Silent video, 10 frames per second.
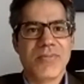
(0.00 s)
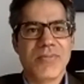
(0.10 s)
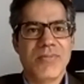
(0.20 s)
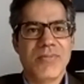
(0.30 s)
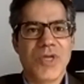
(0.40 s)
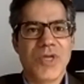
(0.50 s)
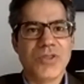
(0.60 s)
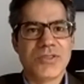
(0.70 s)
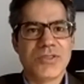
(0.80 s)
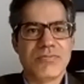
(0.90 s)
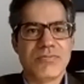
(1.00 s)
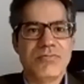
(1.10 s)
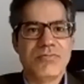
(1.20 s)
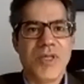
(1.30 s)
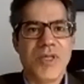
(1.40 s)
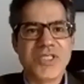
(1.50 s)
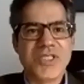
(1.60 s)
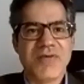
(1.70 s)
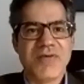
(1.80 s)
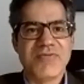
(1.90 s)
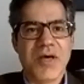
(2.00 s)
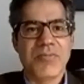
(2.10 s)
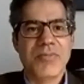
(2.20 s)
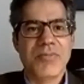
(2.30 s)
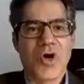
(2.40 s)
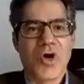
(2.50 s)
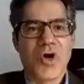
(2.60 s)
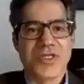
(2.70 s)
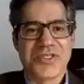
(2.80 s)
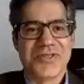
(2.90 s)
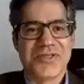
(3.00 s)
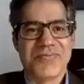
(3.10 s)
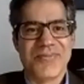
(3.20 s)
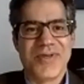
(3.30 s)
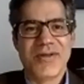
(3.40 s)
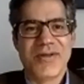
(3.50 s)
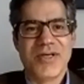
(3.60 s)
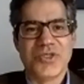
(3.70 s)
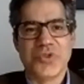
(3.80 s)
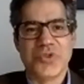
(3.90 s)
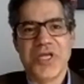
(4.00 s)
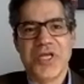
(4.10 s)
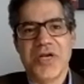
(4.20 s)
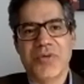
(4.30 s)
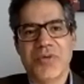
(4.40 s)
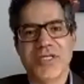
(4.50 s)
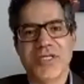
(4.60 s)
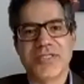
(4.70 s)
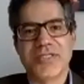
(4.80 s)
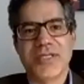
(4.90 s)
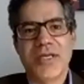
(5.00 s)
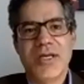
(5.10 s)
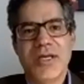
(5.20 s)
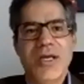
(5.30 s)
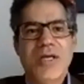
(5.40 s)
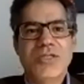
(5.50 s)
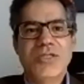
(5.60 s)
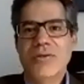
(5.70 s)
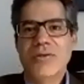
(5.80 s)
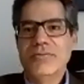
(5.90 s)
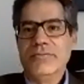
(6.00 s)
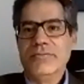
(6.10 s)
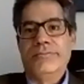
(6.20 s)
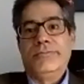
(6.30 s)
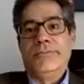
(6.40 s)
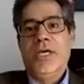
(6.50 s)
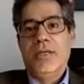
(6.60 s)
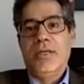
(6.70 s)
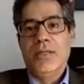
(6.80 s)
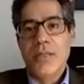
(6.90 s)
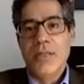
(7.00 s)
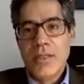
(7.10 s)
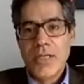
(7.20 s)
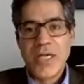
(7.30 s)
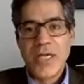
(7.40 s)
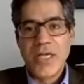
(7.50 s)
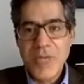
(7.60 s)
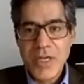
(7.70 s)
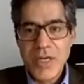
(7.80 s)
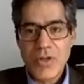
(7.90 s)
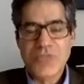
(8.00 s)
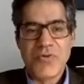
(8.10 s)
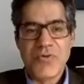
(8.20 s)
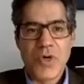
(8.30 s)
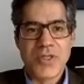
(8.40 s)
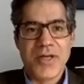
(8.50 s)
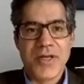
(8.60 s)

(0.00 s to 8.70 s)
because they must have some costs associated with this. So, hey, $19 billion for what then?